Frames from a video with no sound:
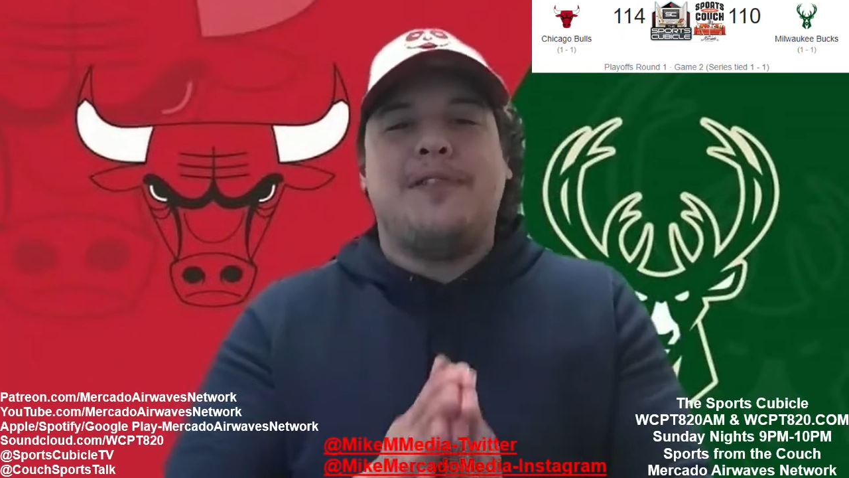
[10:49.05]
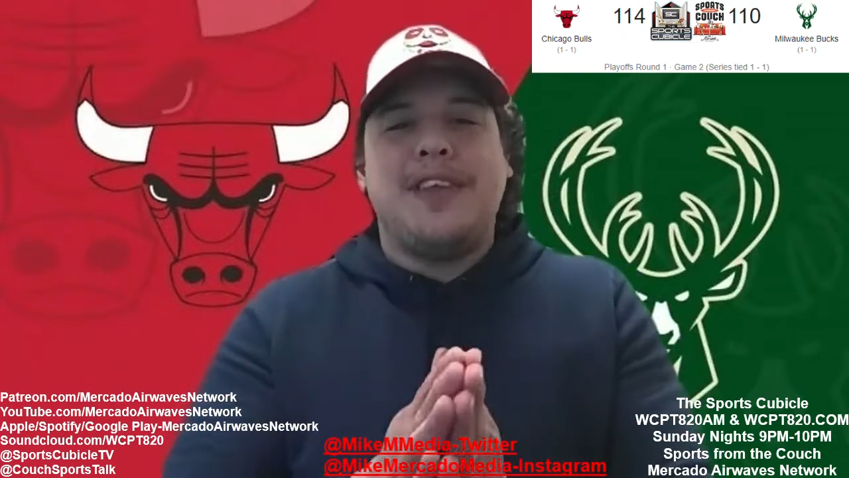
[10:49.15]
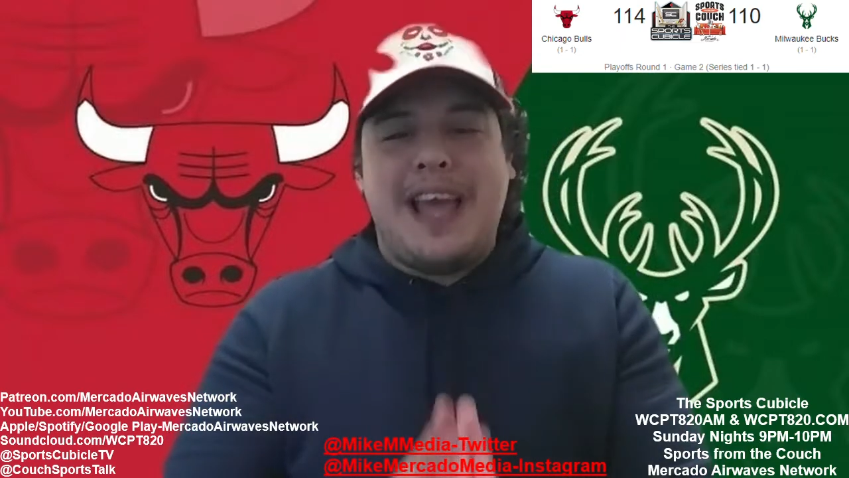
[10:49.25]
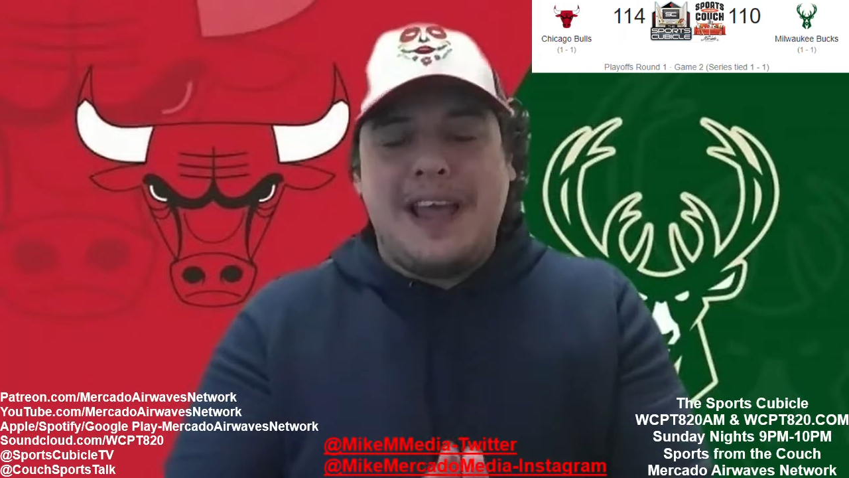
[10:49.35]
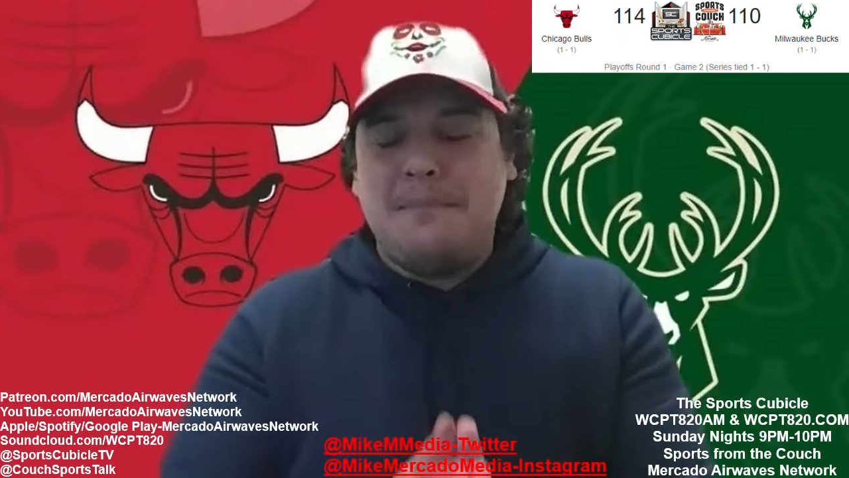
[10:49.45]
of
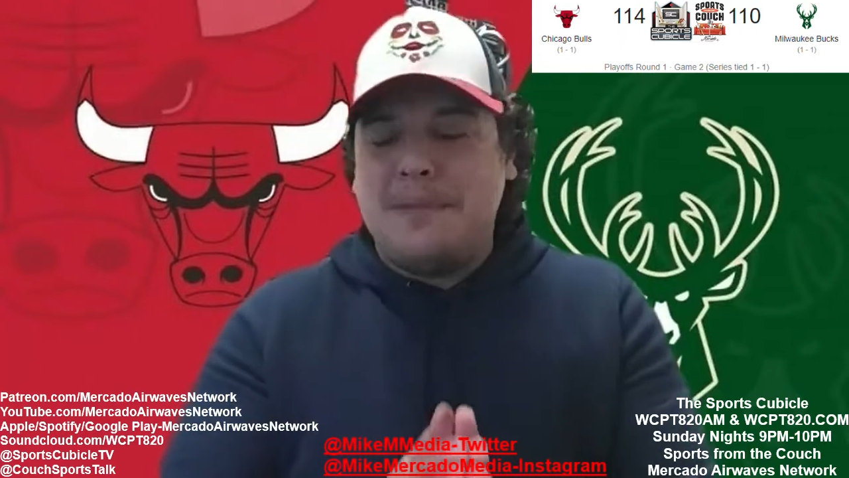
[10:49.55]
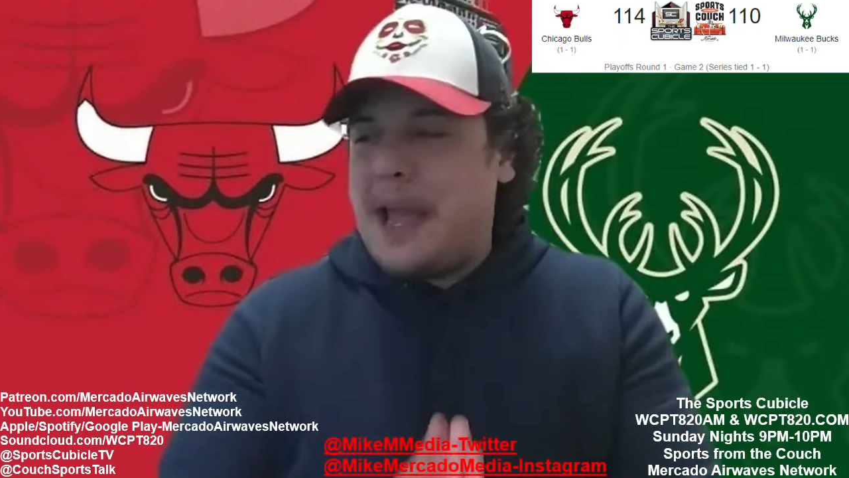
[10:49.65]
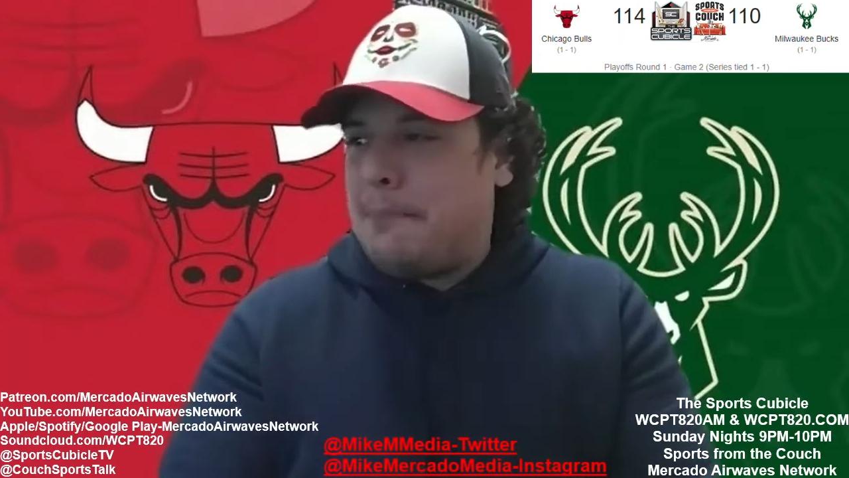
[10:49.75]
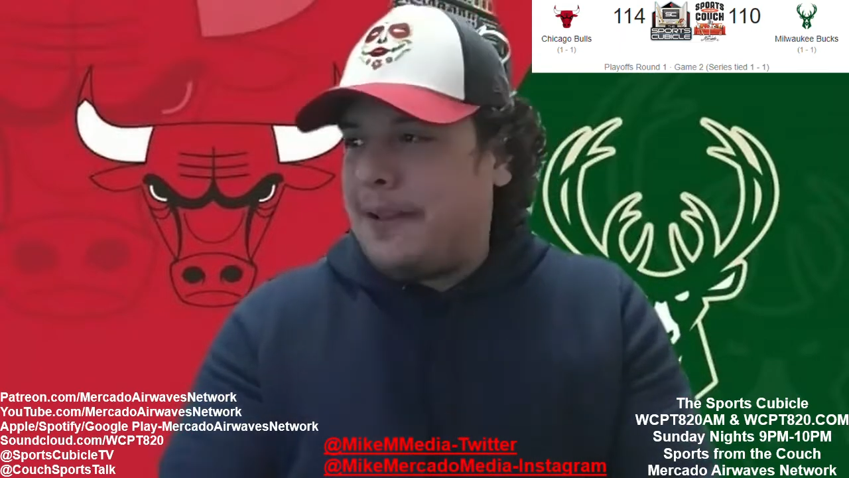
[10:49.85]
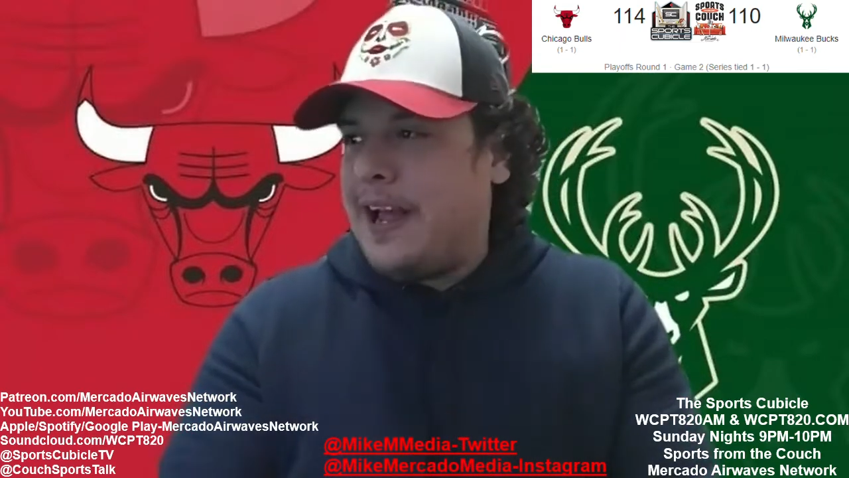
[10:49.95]
the
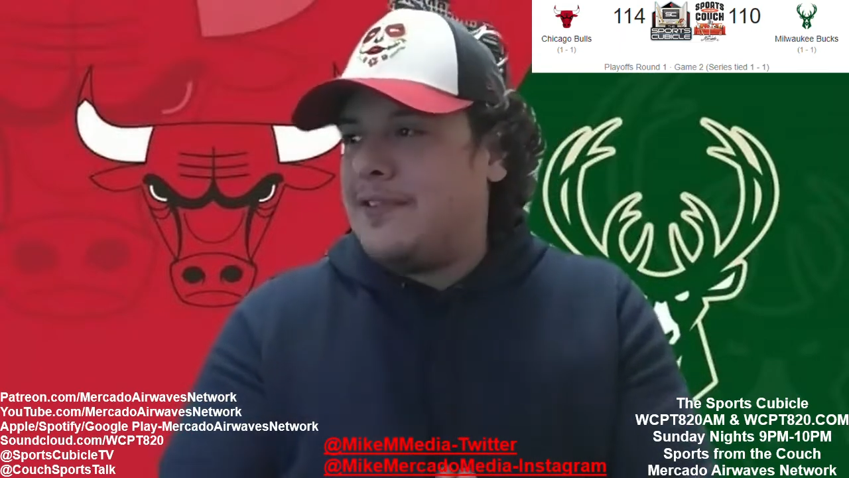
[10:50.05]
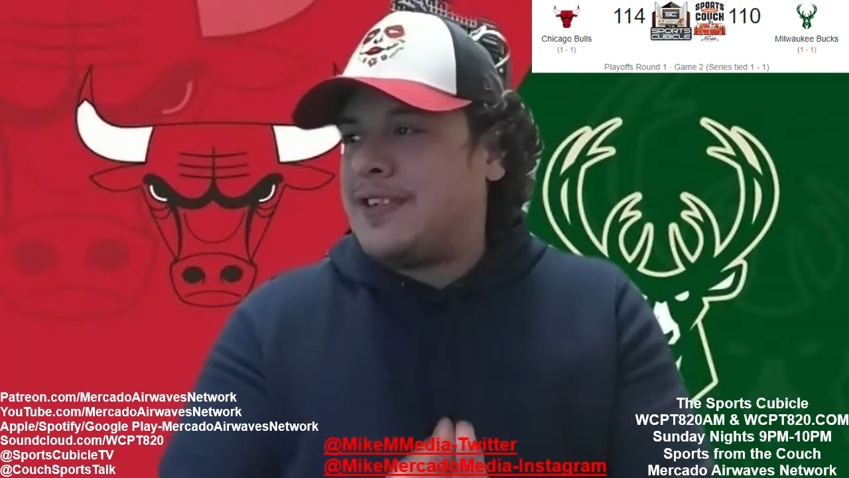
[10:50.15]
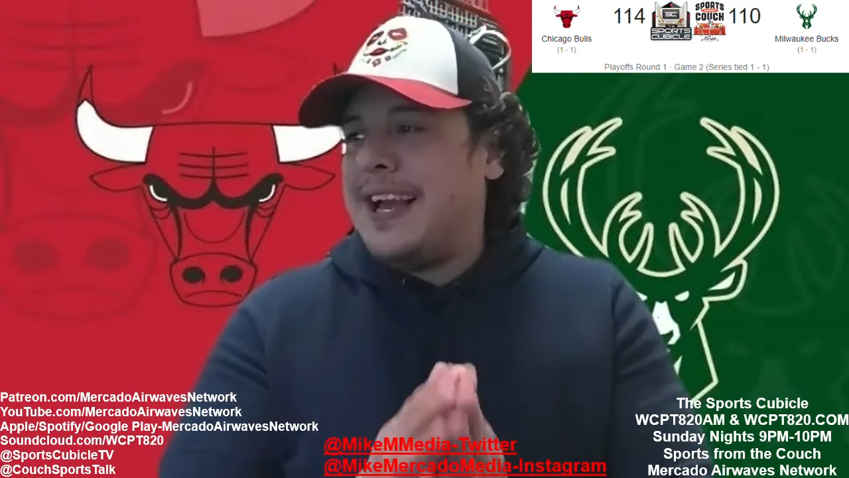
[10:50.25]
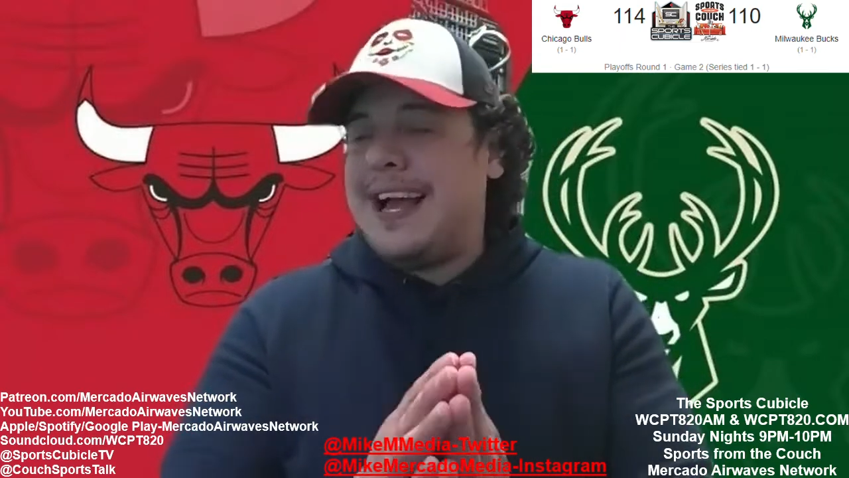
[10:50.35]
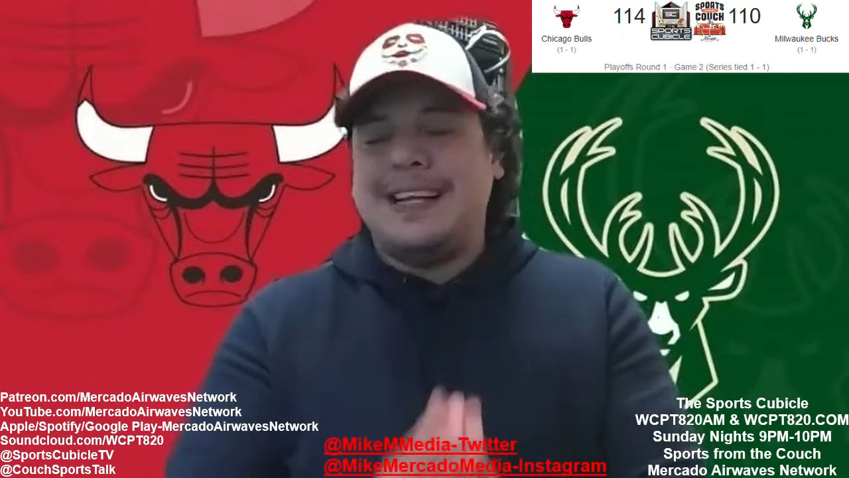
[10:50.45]
NBA playoffs